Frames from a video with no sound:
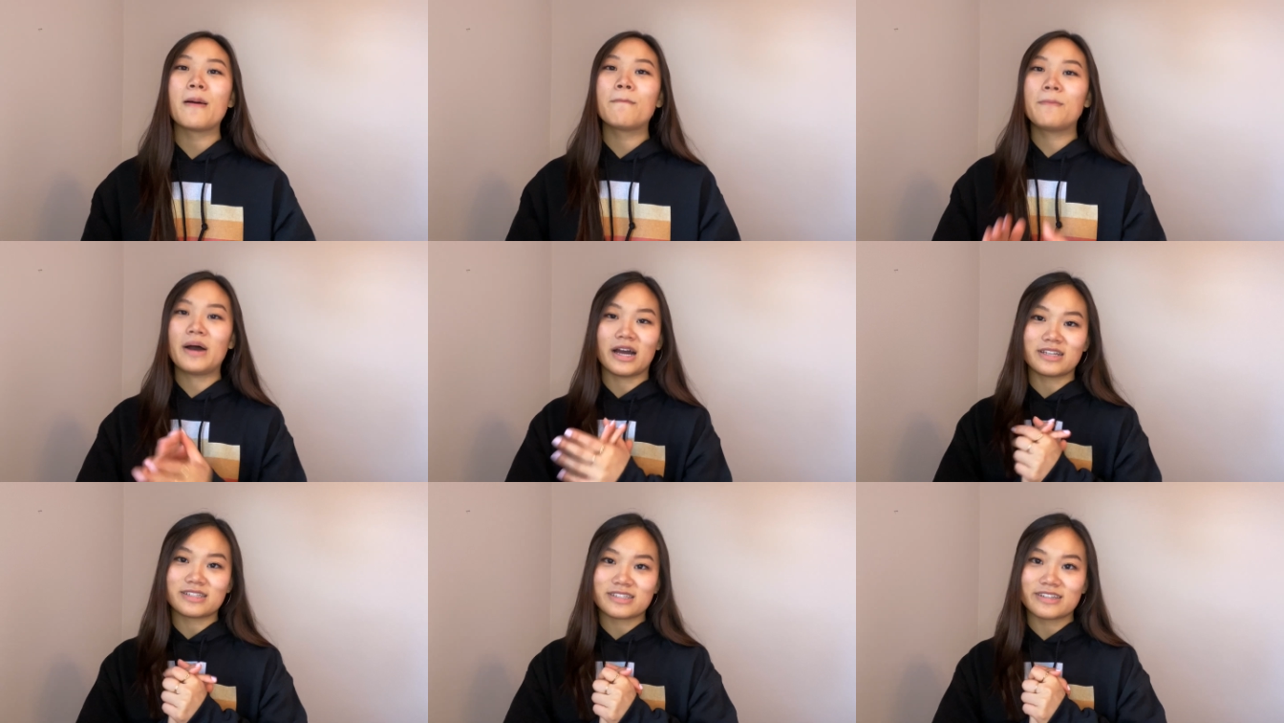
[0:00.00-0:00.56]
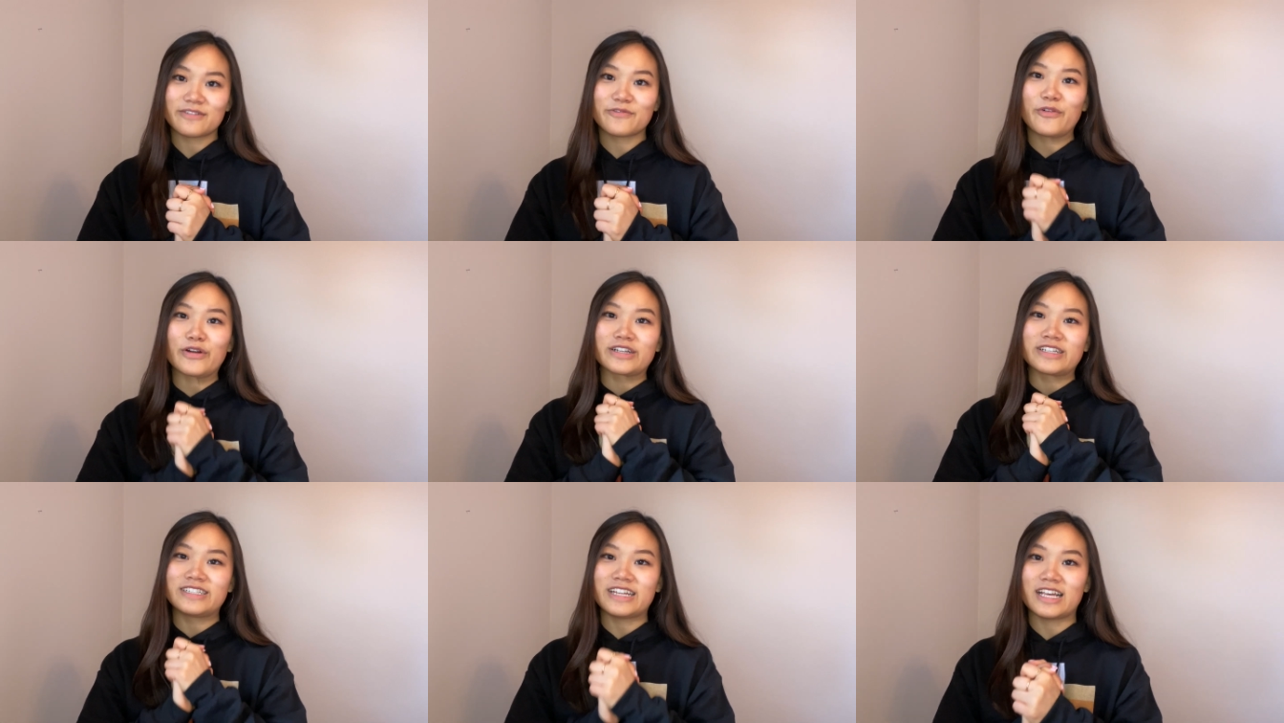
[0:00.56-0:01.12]
But for
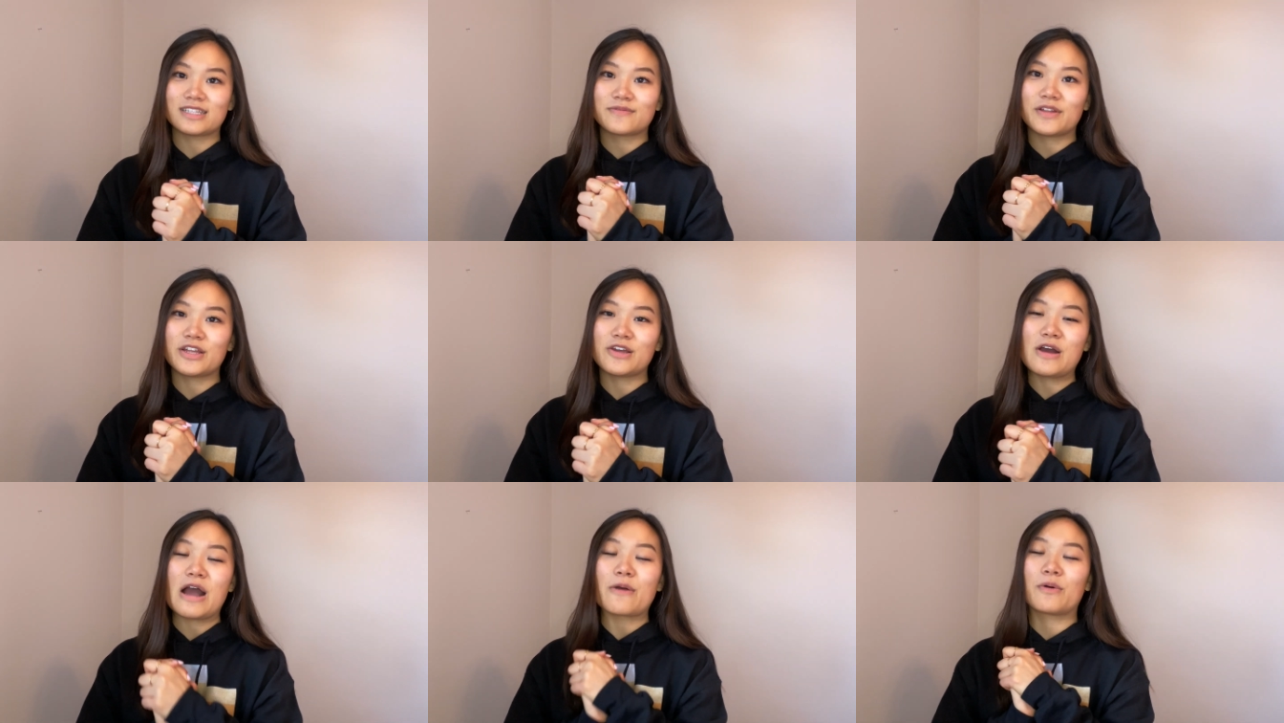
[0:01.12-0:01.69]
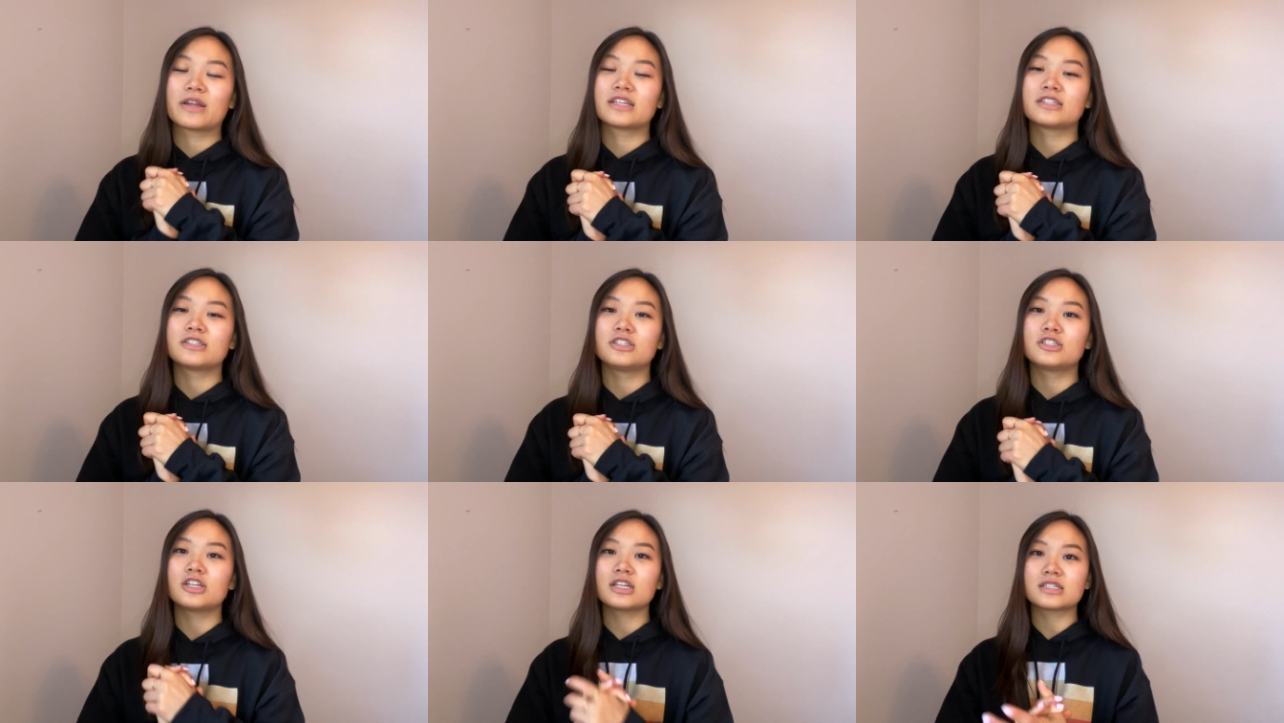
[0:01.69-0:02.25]
today's video, I wanted
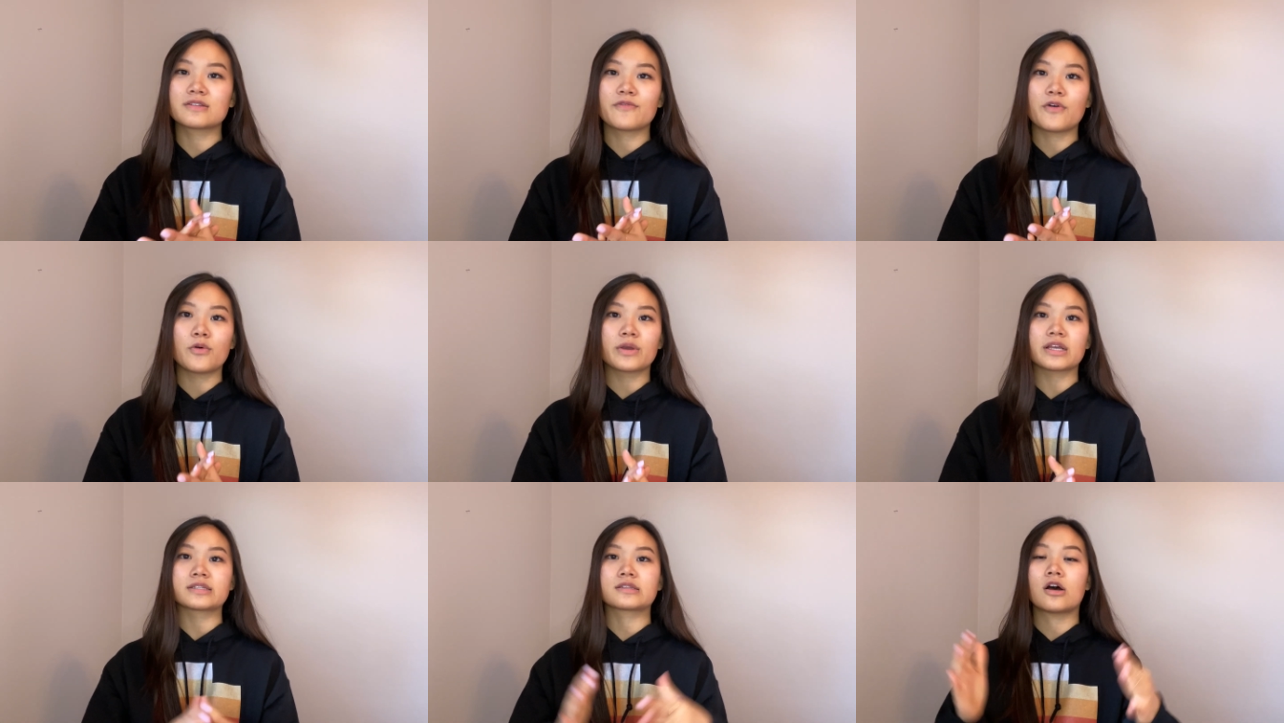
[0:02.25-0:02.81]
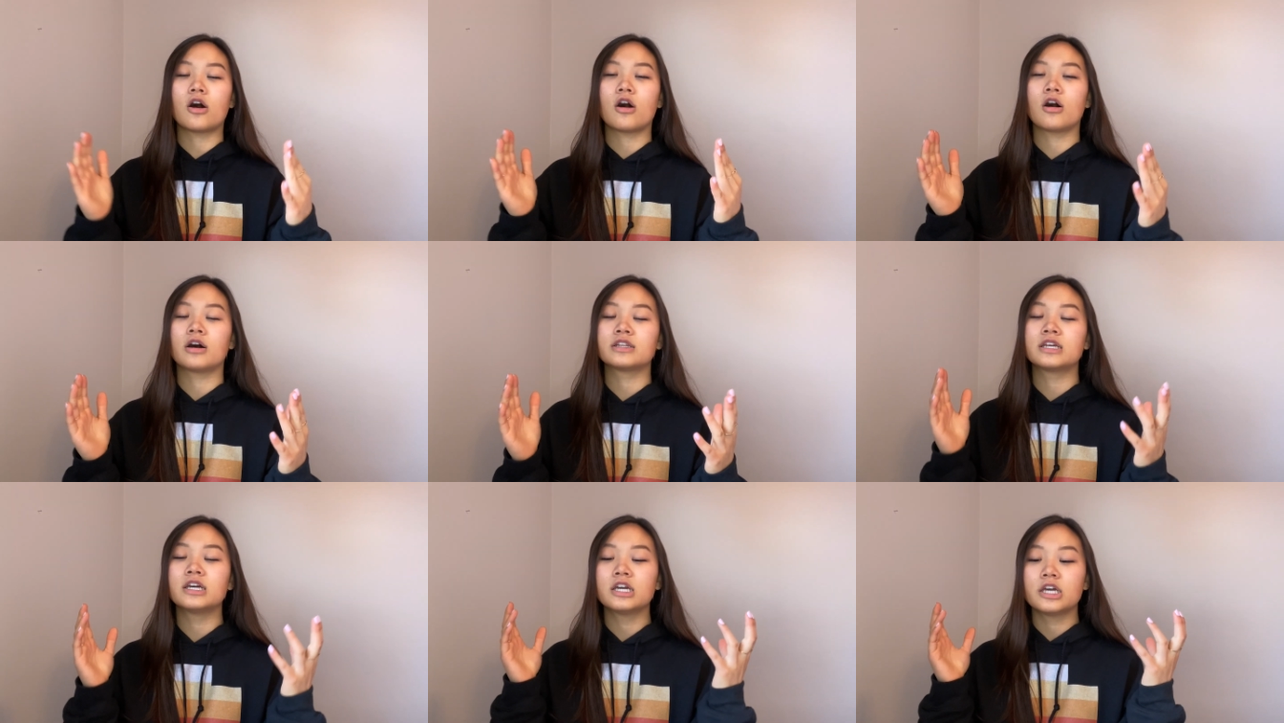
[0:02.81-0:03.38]
to just focus
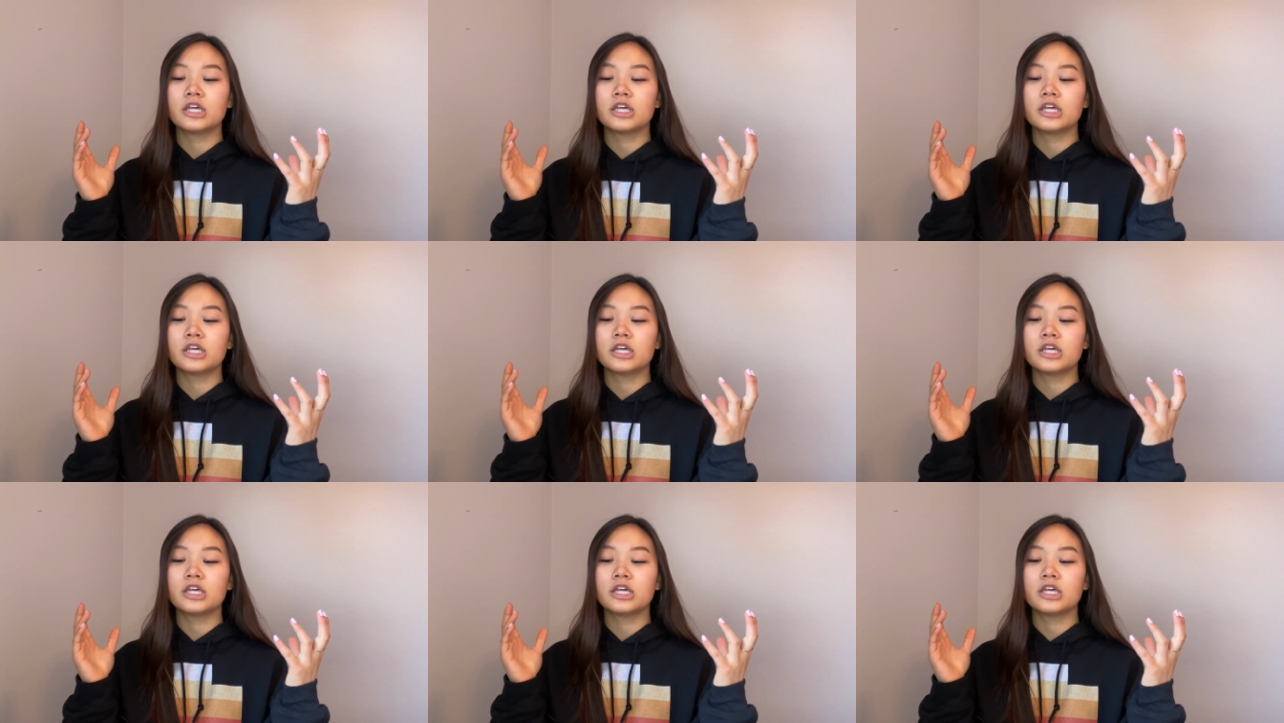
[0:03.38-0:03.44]
on